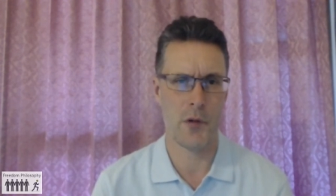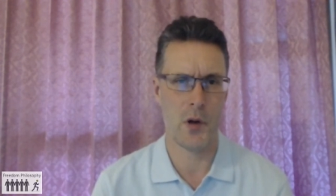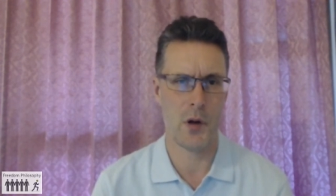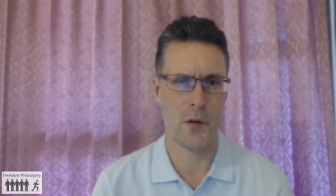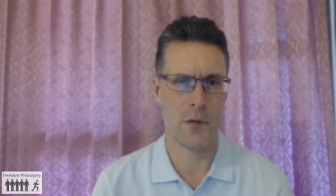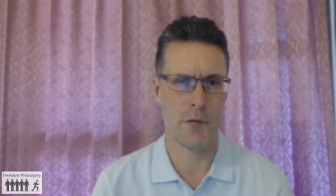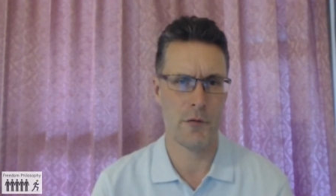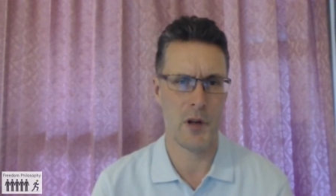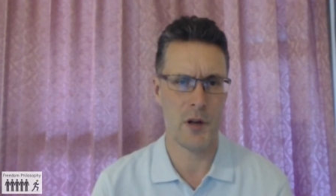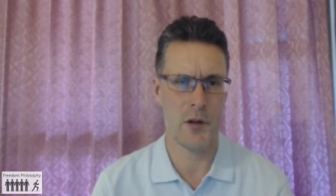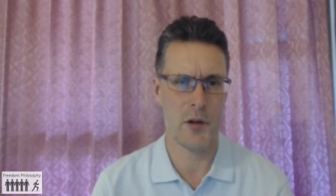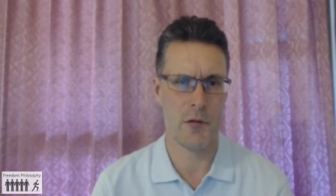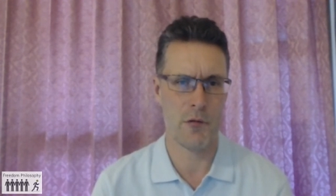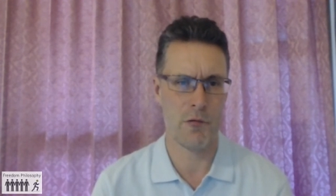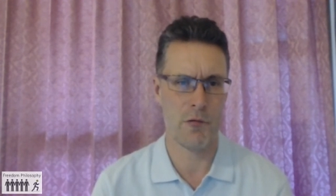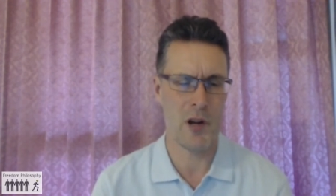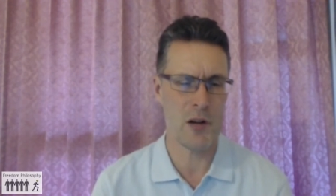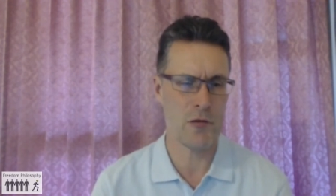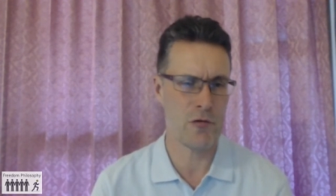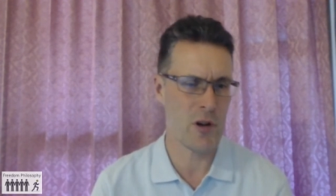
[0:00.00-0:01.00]
of re-
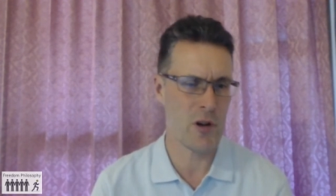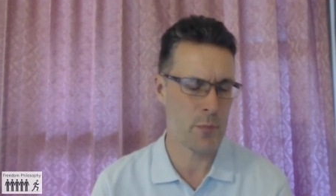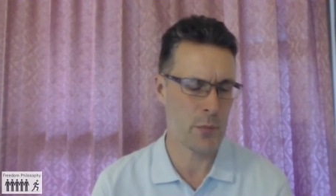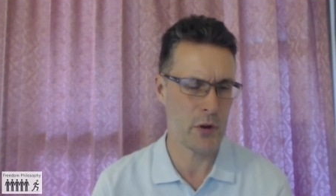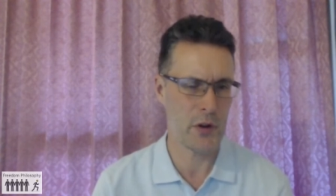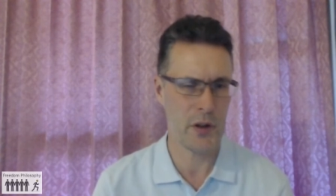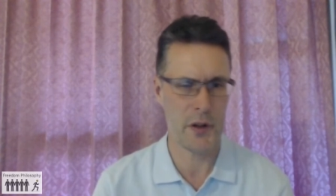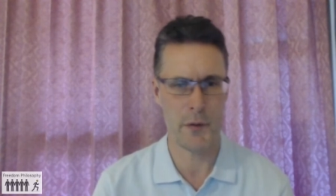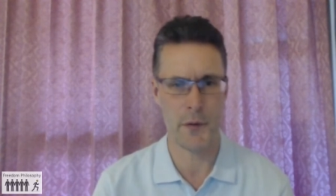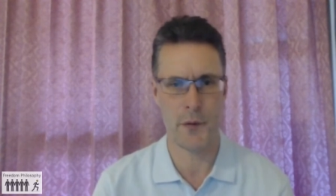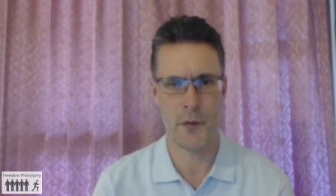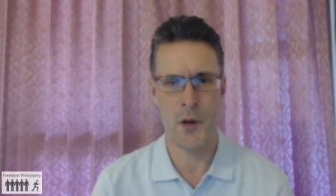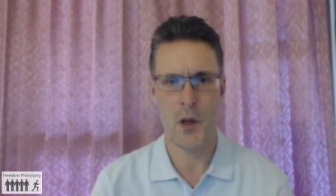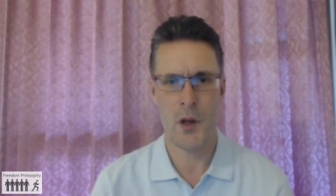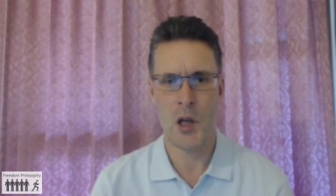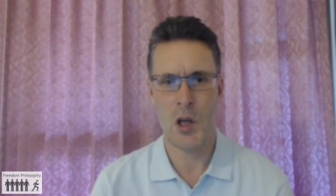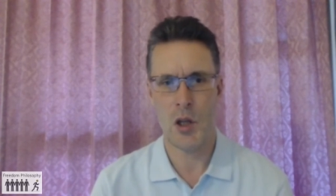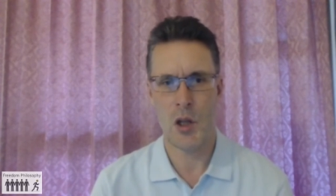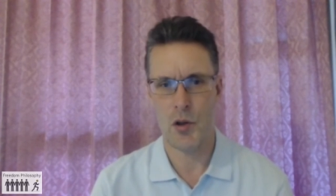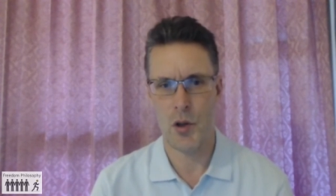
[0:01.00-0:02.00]
retributive
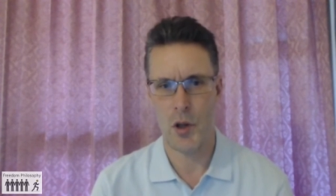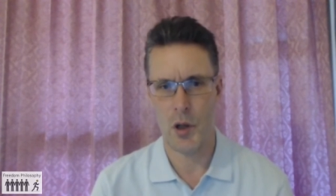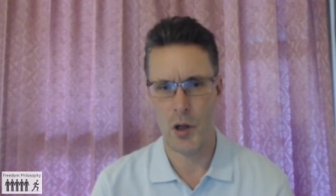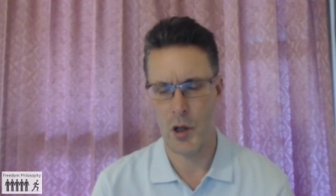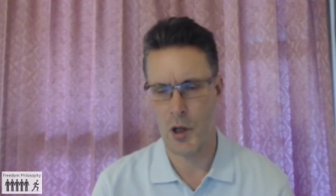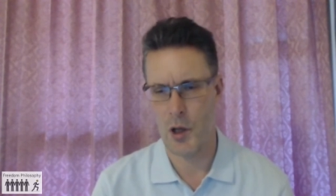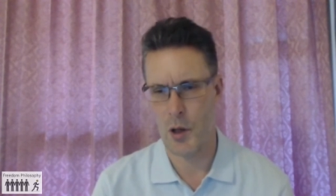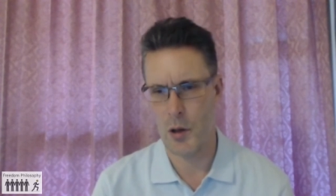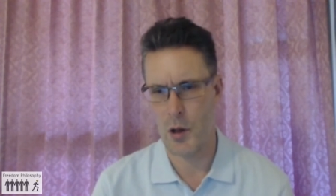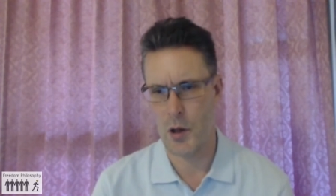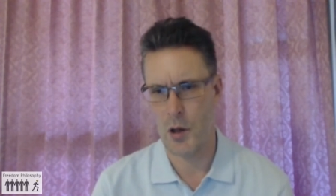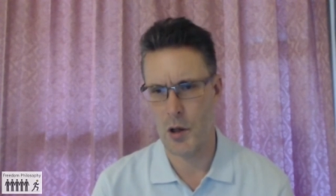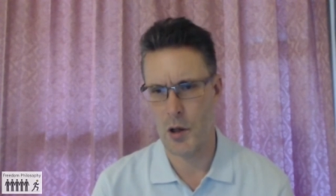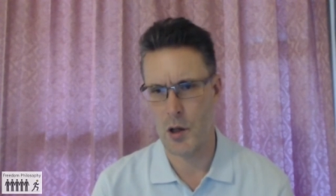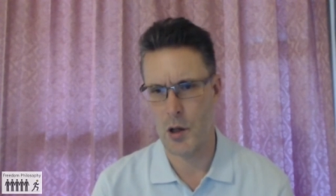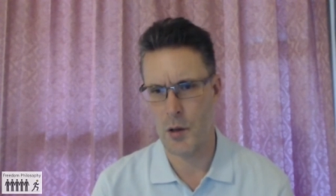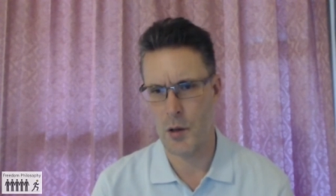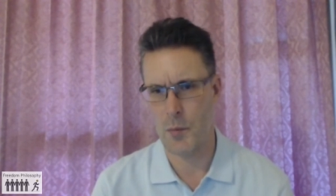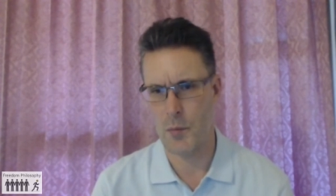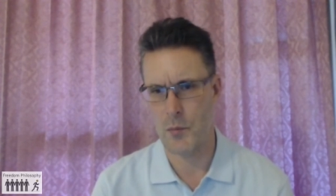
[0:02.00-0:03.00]

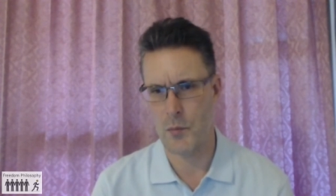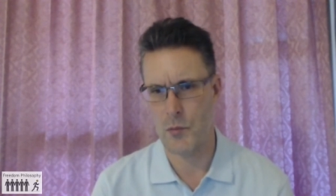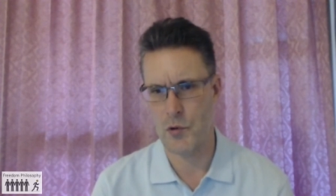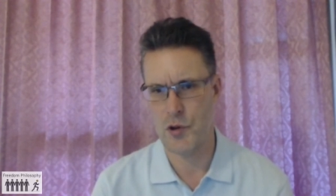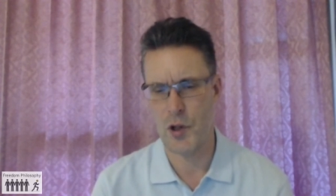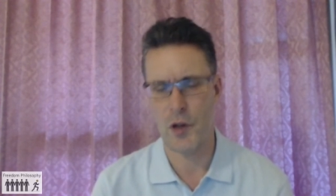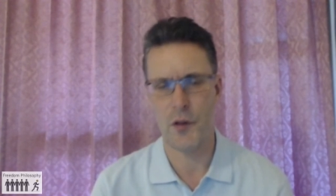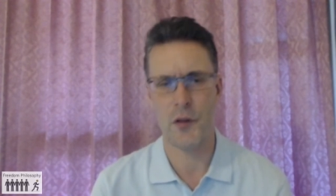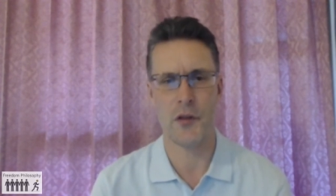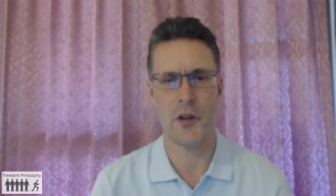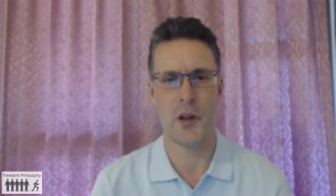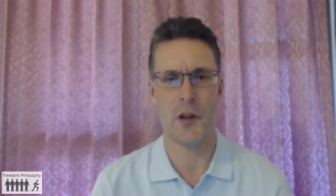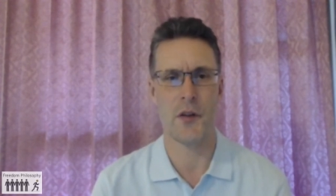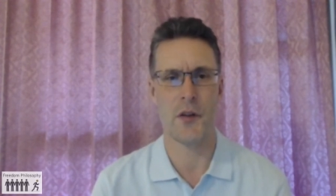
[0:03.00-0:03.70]
uh, um, so, justice.